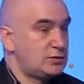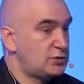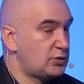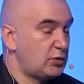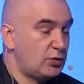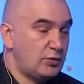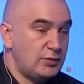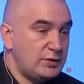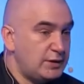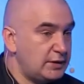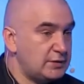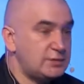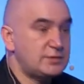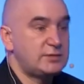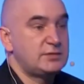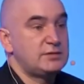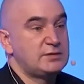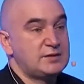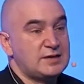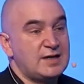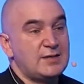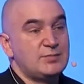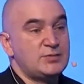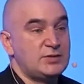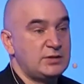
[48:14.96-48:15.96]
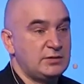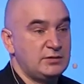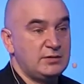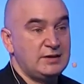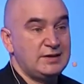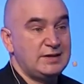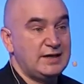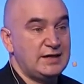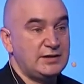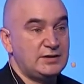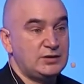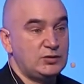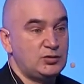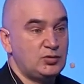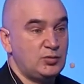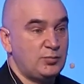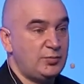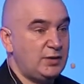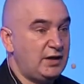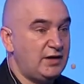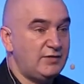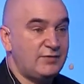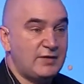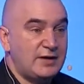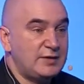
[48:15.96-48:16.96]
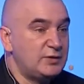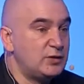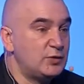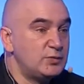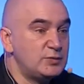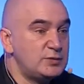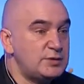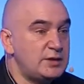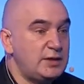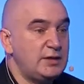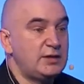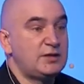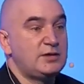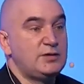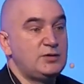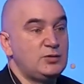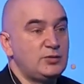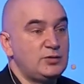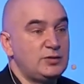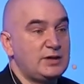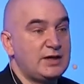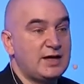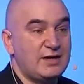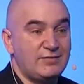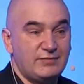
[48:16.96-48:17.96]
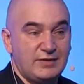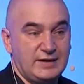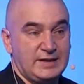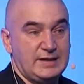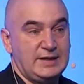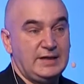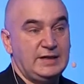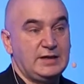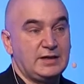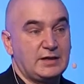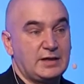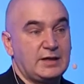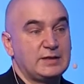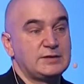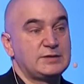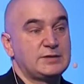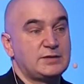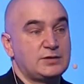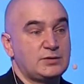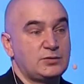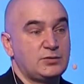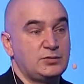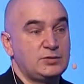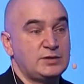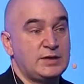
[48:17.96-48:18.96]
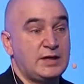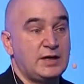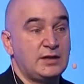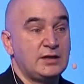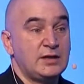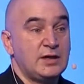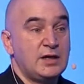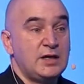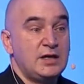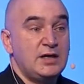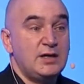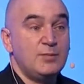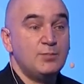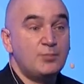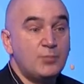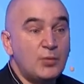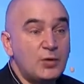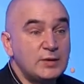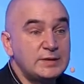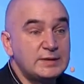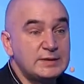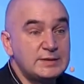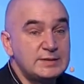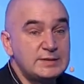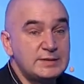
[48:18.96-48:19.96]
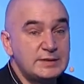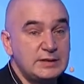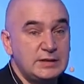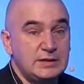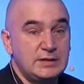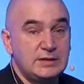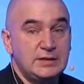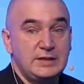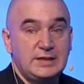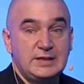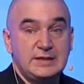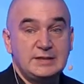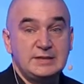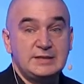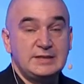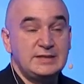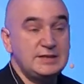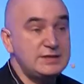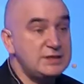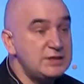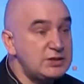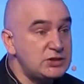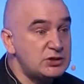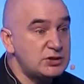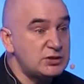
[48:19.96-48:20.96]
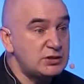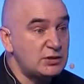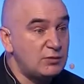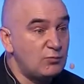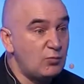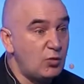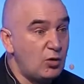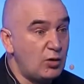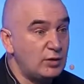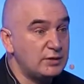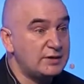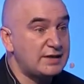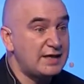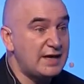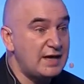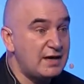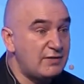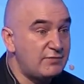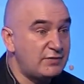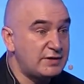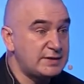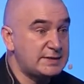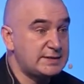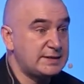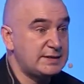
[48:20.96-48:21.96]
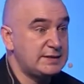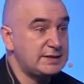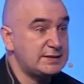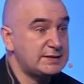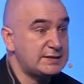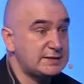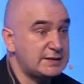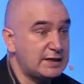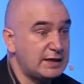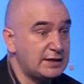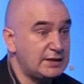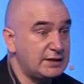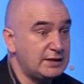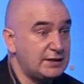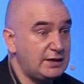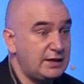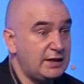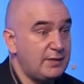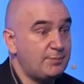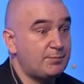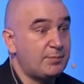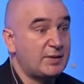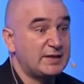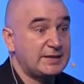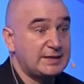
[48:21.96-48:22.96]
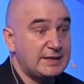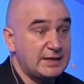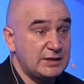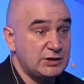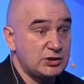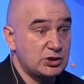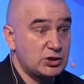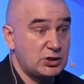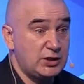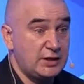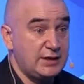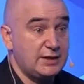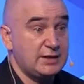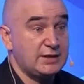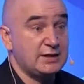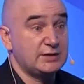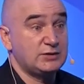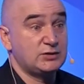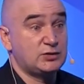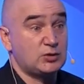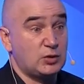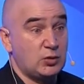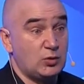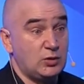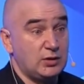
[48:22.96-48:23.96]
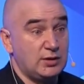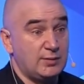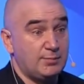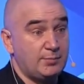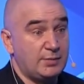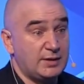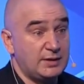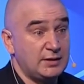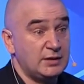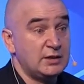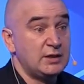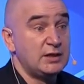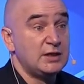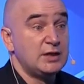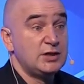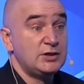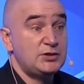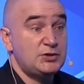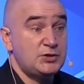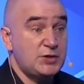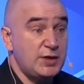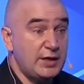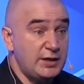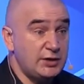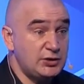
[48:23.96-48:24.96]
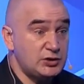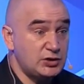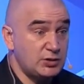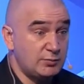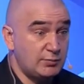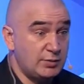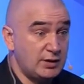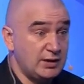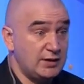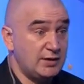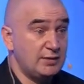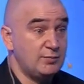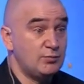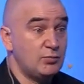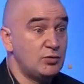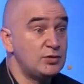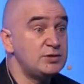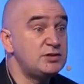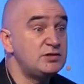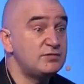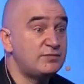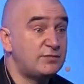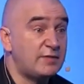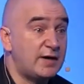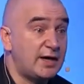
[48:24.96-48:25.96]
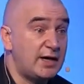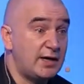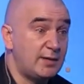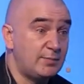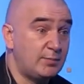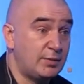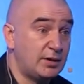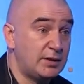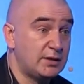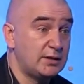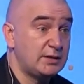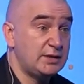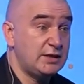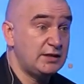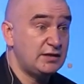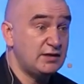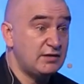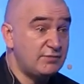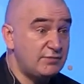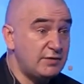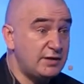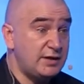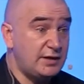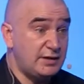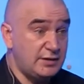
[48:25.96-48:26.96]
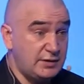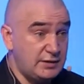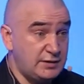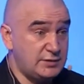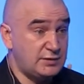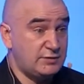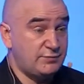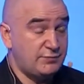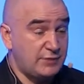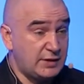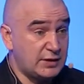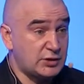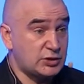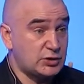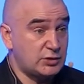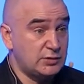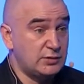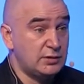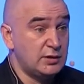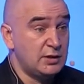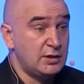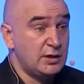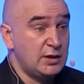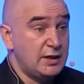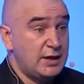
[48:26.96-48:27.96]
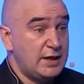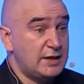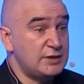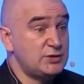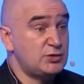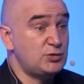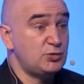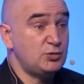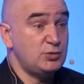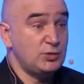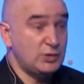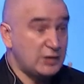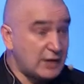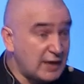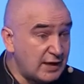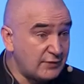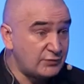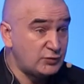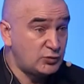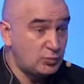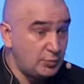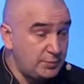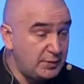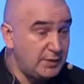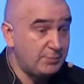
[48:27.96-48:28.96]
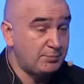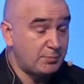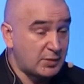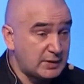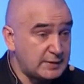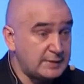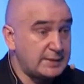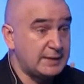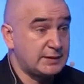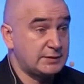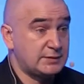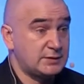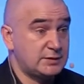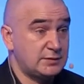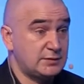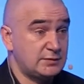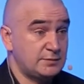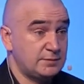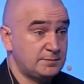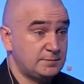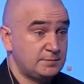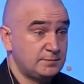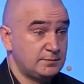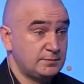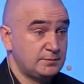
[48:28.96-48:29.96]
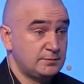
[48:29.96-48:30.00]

So it's something related to belief. I don't think you have a clear answer to that. Important thing in the digital world, everything is suddenly potentially controllable, changeable, and modifiable in a very easy fashion and so you have to be protected.